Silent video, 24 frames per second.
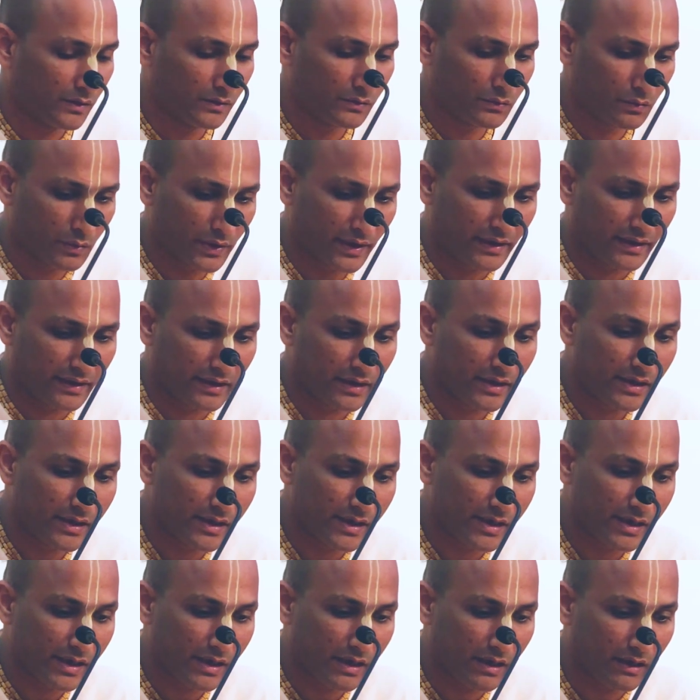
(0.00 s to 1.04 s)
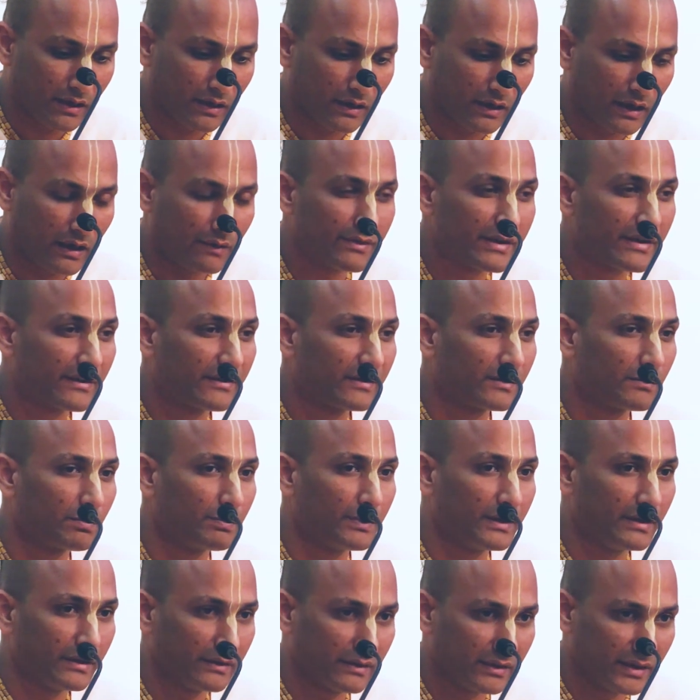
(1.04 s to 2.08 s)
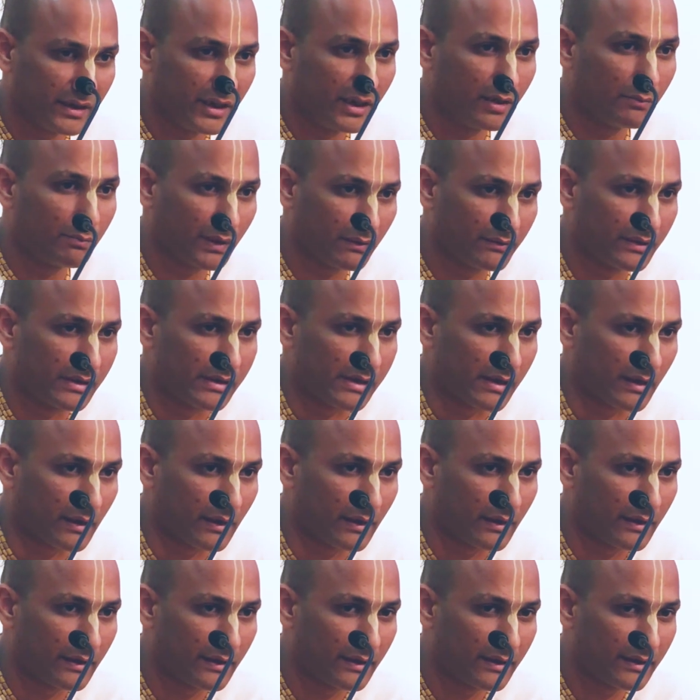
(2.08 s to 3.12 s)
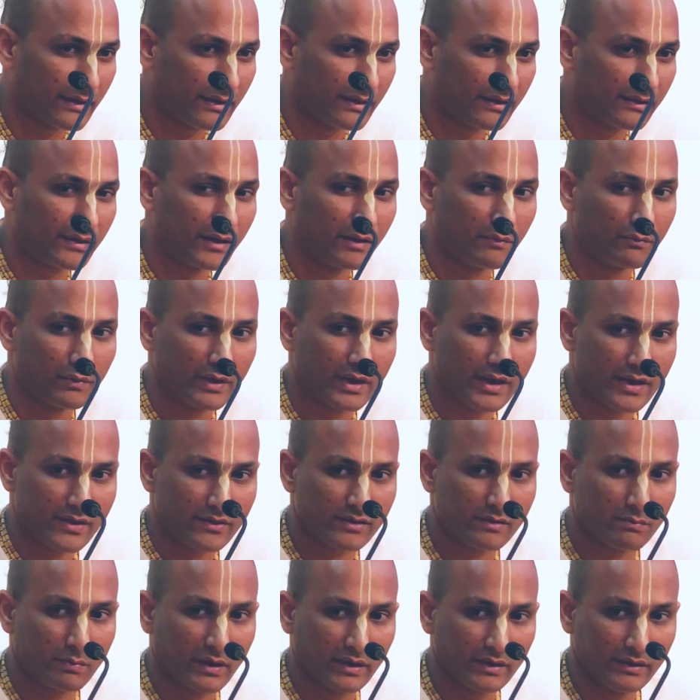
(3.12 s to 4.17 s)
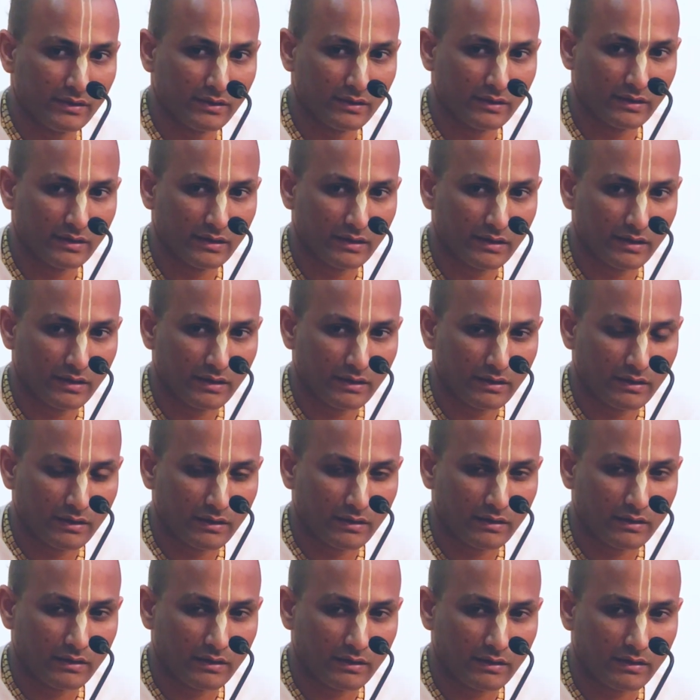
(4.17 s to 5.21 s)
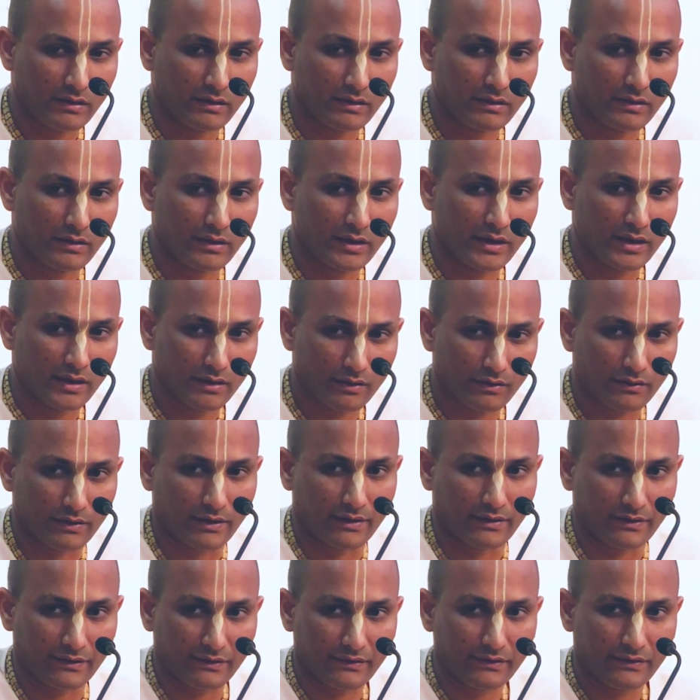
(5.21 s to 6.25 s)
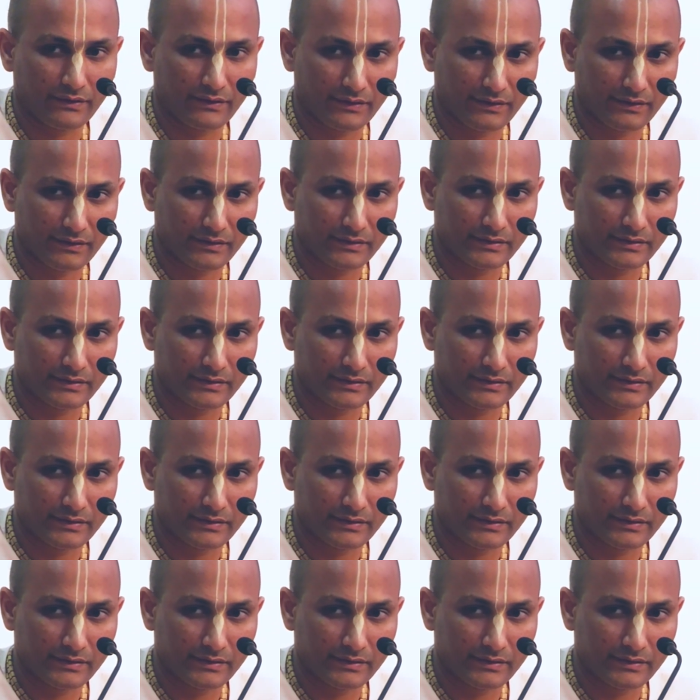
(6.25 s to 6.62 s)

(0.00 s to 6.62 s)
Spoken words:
Today, our seeing power is influenced by ignorance.